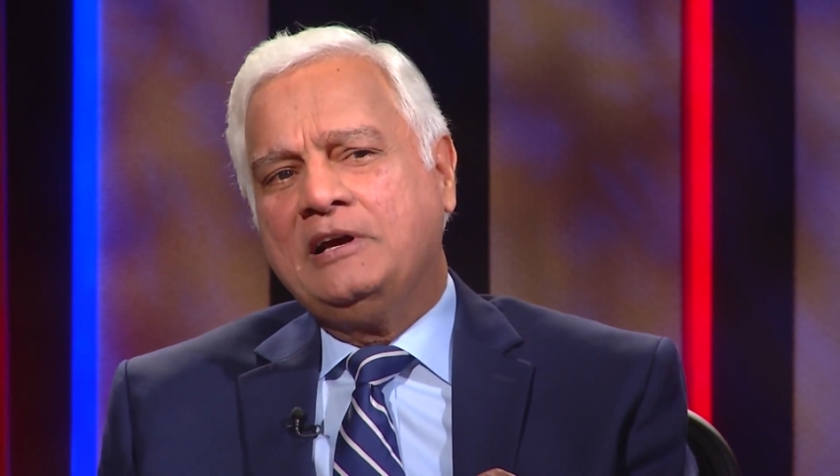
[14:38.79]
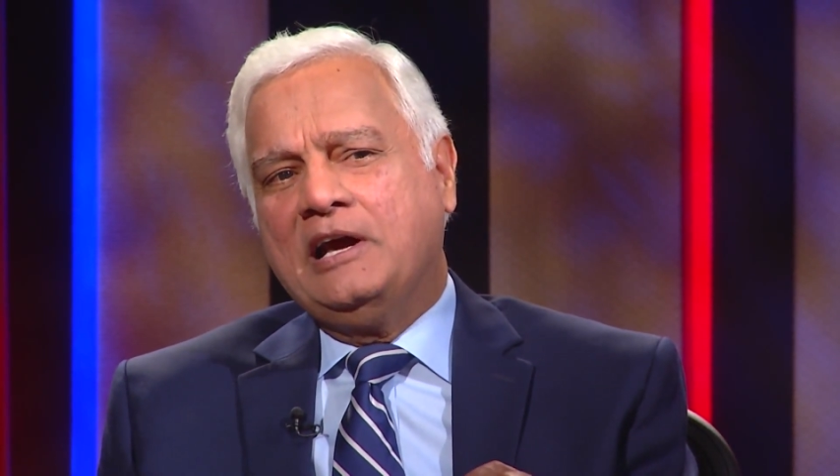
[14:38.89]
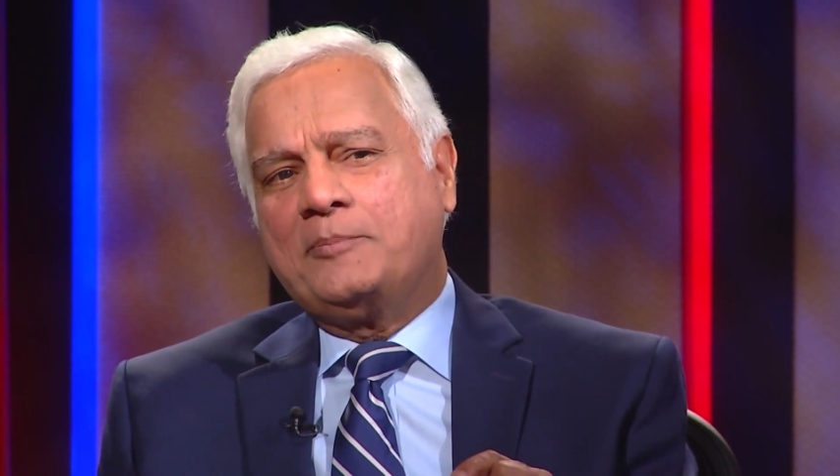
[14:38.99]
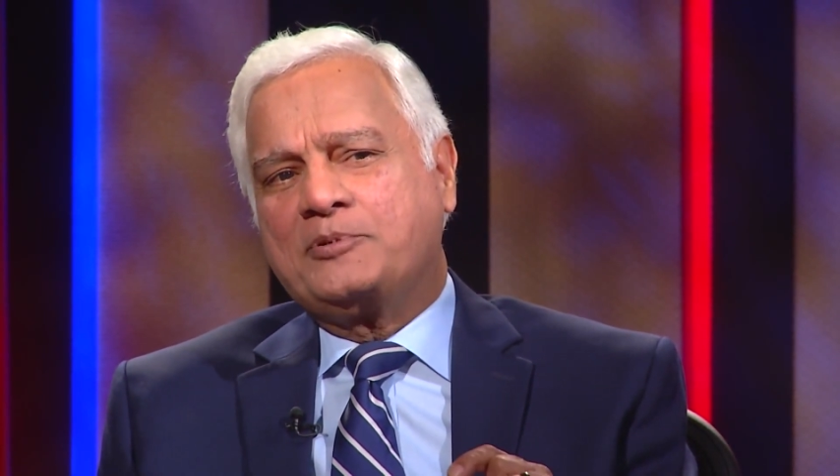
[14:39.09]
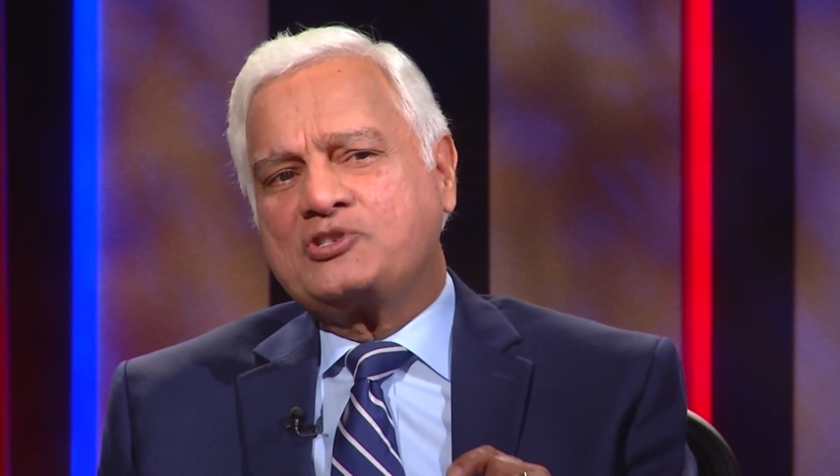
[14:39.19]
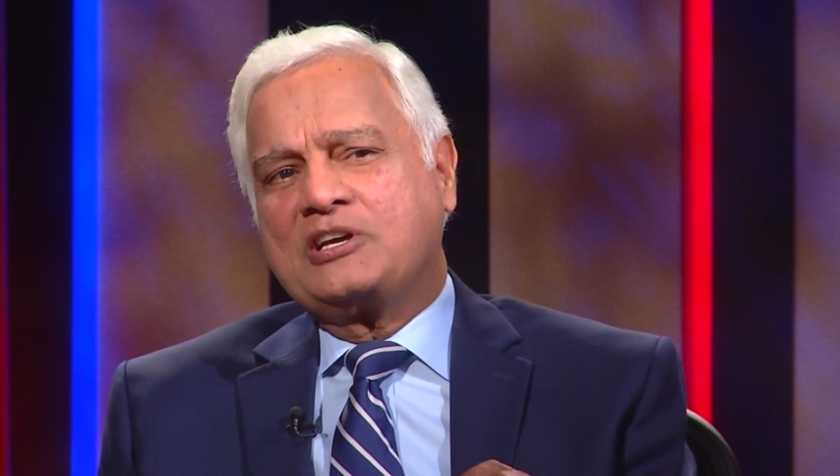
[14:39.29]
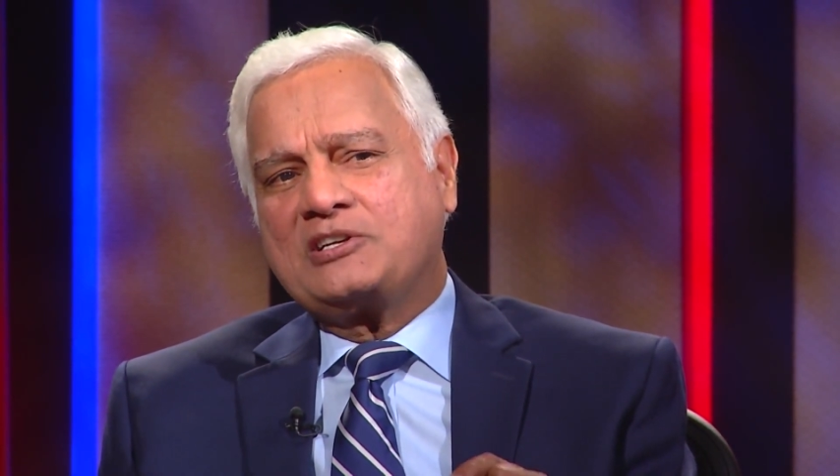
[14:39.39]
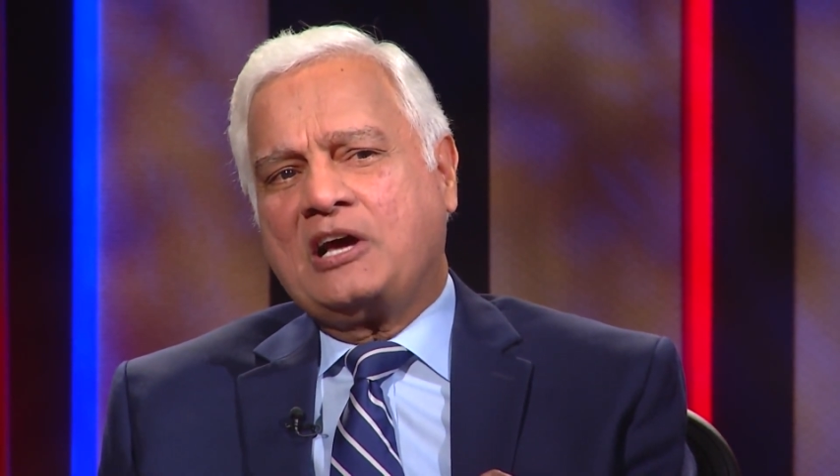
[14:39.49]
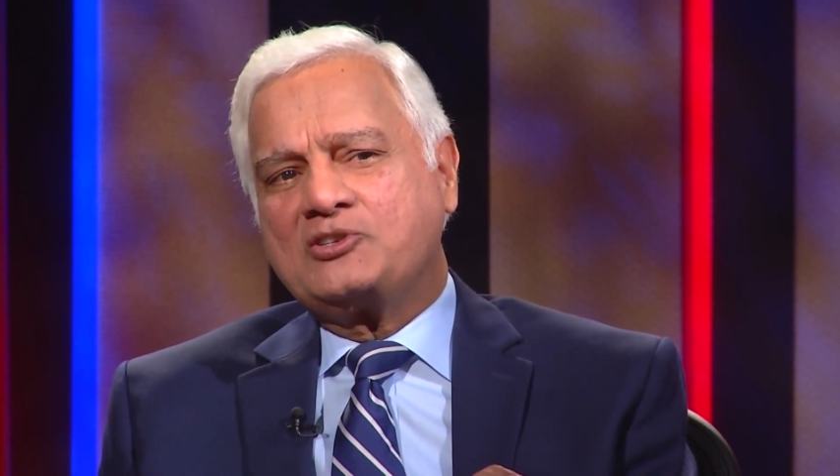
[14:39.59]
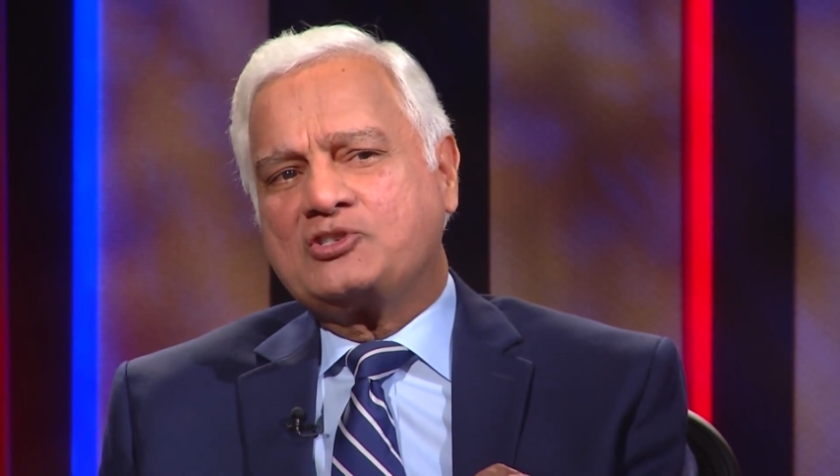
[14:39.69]
and
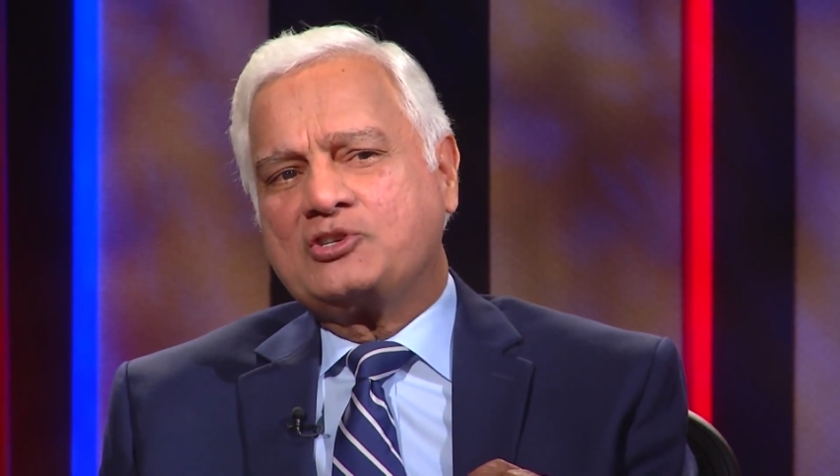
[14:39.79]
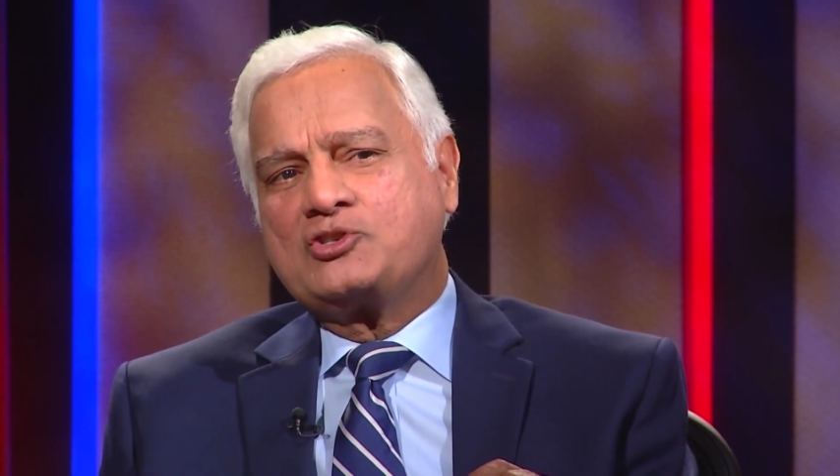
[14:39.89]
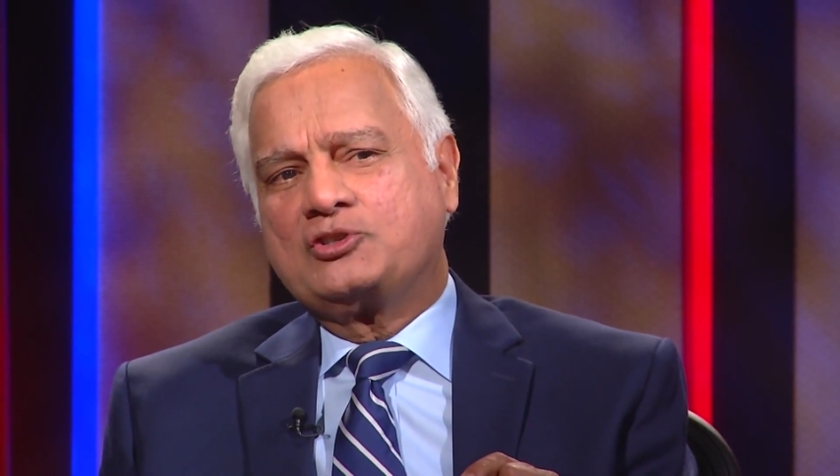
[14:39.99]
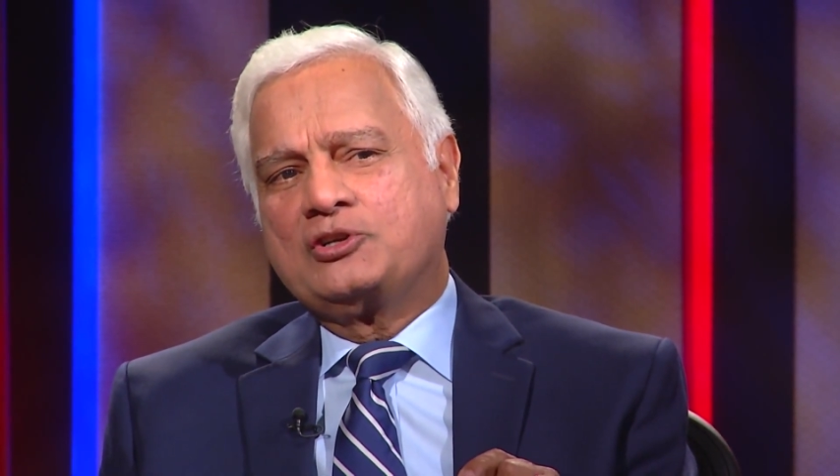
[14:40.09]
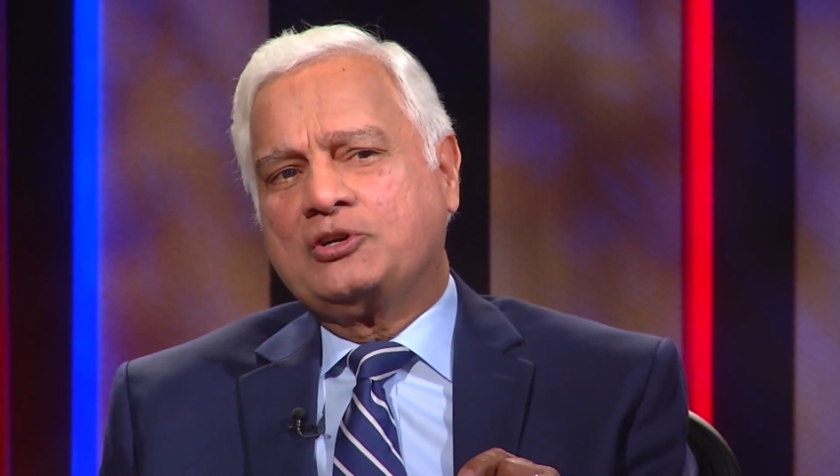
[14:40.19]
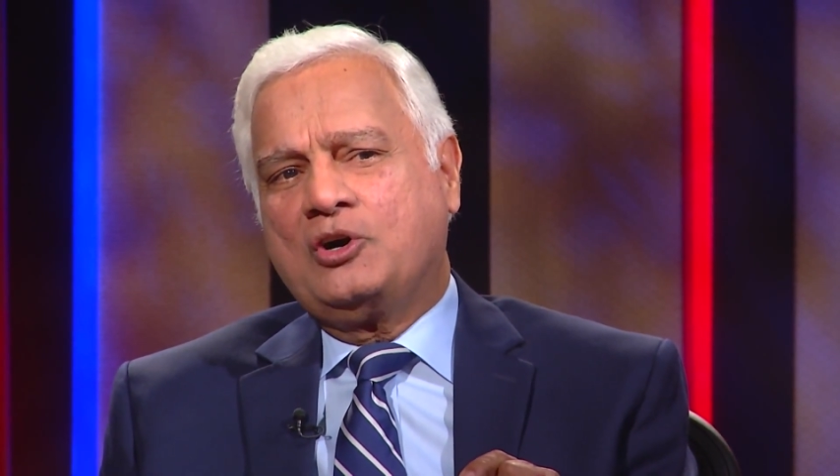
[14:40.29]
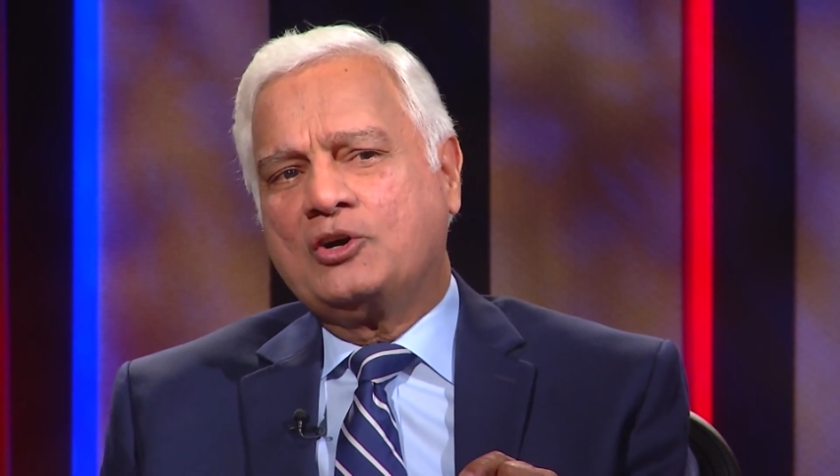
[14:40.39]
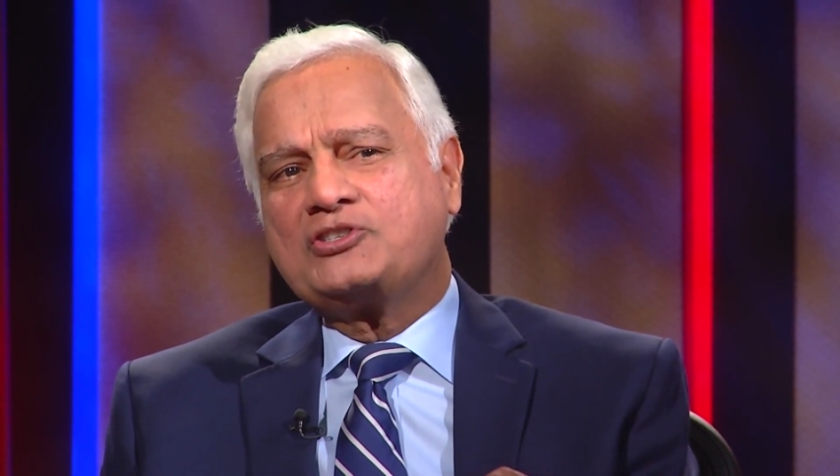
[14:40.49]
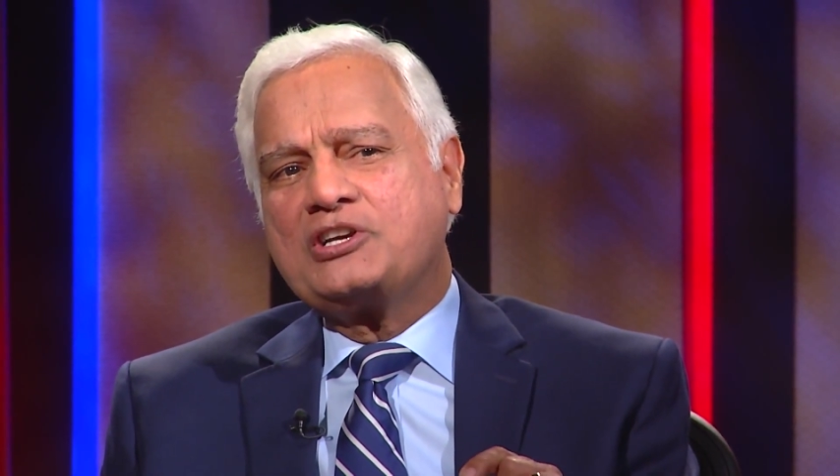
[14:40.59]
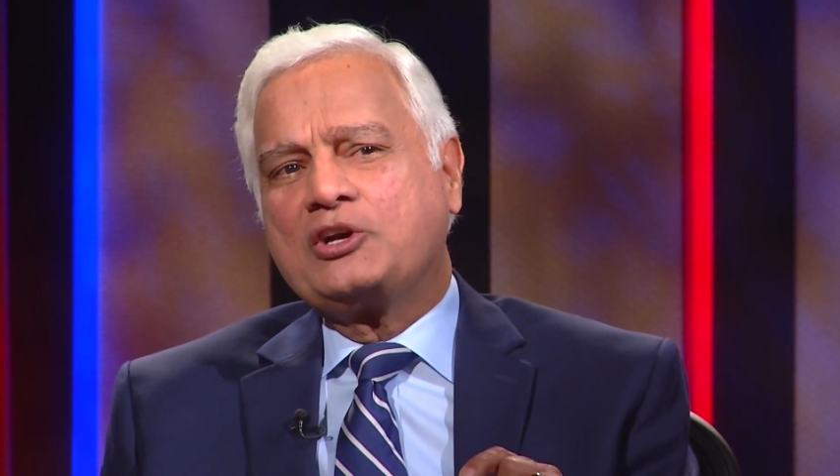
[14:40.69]
present answers to the
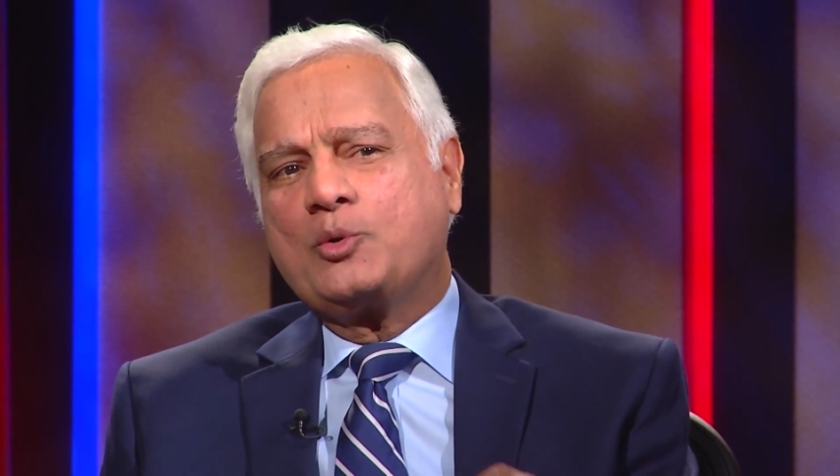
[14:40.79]
haunting